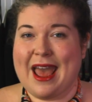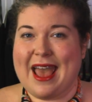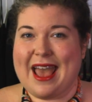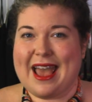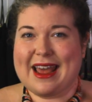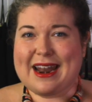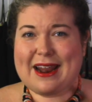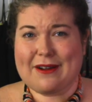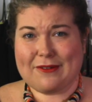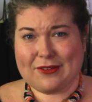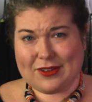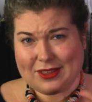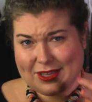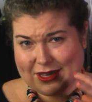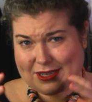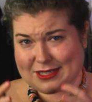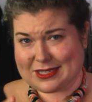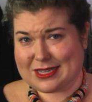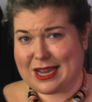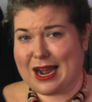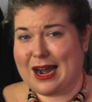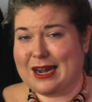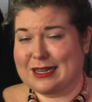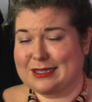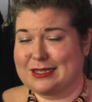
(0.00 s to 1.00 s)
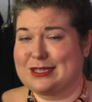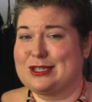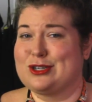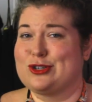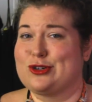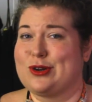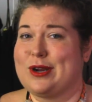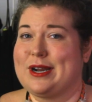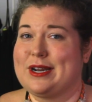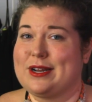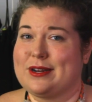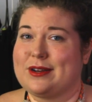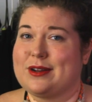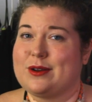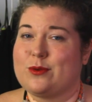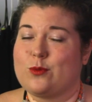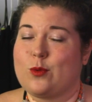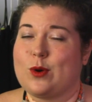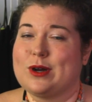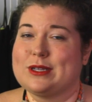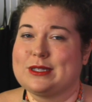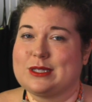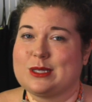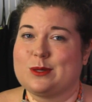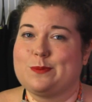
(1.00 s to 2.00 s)
and everything's concentrated in
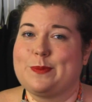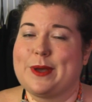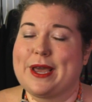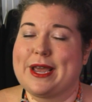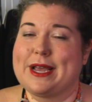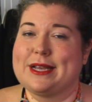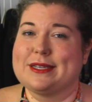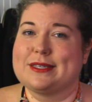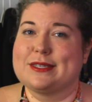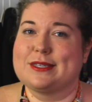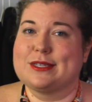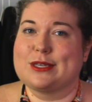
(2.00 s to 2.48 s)
one space.